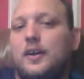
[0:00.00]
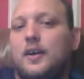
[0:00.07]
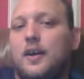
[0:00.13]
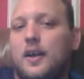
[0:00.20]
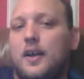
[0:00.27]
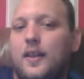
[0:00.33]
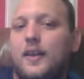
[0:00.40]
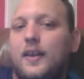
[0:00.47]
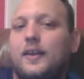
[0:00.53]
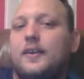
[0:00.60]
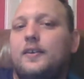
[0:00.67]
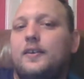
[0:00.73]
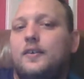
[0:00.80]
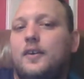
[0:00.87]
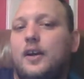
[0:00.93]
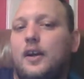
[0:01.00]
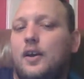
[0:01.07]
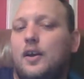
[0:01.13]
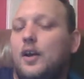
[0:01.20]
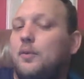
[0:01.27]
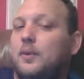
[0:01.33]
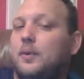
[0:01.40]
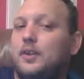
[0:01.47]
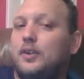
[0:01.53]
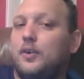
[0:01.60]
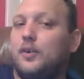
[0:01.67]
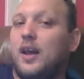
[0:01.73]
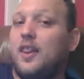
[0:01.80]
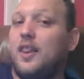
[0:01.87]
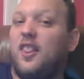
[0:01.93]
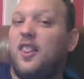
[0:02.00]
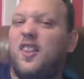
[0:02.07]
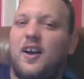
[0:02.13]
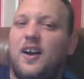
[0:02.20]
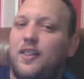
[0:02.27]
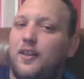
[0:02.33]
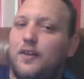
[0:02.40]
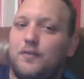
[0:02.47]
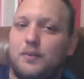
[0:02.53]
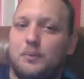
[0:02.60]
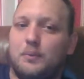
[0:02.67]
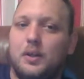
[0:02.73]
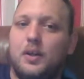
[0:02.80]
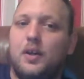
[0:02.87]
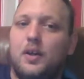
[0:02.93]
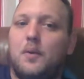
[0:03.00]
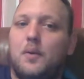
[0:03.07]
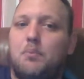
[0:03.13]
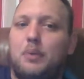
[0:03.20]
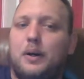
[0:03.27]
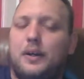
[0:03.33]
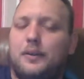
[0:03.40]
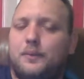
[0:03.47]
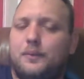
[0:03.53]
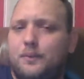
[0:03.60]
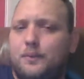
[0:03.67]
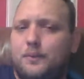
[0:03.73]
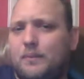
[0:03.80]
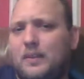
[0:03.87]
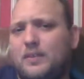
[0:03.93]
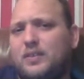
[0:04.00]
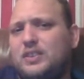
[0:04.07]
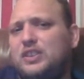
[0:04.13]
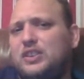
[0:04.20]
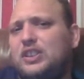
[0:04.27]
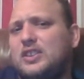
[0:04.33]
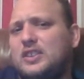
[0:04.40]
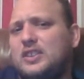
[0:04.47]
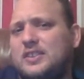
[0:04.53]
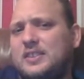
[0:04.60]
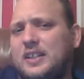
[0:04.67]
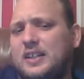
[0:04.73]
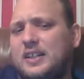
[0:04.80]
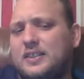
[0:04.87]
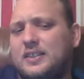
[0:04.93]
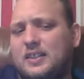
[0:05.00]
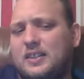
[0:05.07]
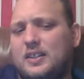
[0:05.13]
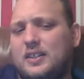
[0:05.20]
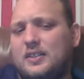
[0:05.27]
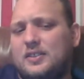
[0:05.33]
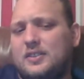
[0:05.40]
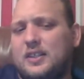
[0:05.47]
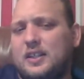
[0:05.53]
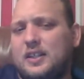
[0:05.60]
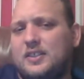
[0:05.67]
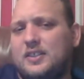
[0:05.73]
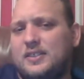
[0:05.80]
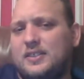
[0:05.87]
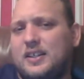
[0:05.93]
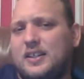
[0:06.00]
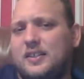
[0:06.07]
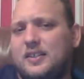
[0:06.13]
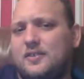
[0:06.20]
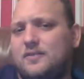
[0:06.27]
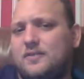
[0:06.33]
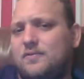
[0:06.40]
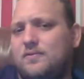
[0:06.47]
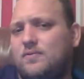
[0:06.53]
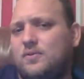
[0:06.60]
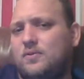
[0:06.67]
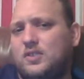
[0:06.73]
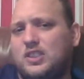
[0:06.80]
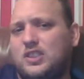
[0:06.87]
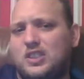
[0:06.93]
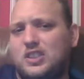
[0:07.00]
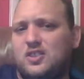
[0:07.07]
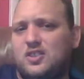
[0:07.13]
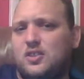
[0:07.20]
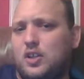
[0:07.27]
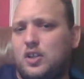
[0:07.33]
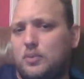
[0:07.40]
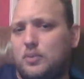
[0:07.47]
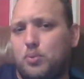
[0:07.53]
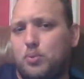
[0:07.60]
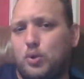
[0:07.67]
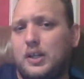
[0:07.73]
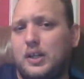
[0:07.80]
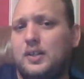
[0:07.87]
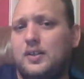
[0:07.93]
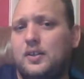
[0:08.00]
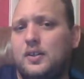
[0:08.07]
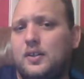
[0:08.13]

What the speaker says: I like it. I really do. I love them. But if it's just aesthetic design, just to look pretty,